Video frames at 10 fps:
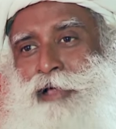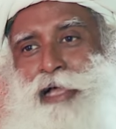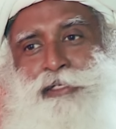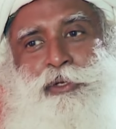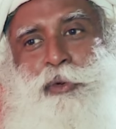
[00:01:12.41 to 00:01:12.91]

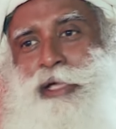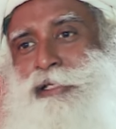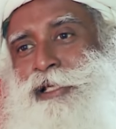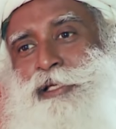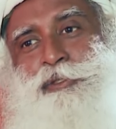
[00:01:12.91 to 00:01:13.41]
has no
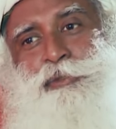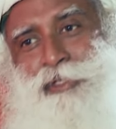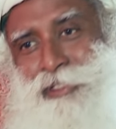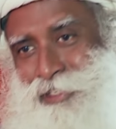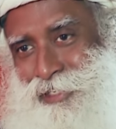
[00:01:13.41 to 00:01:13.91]
access to
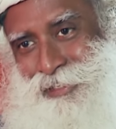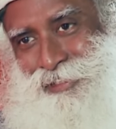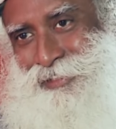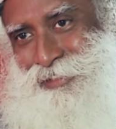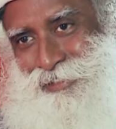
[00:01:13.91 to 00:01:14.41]
this.
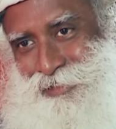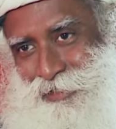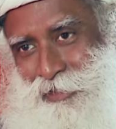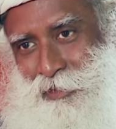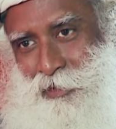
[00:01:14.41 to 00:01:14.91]
Right.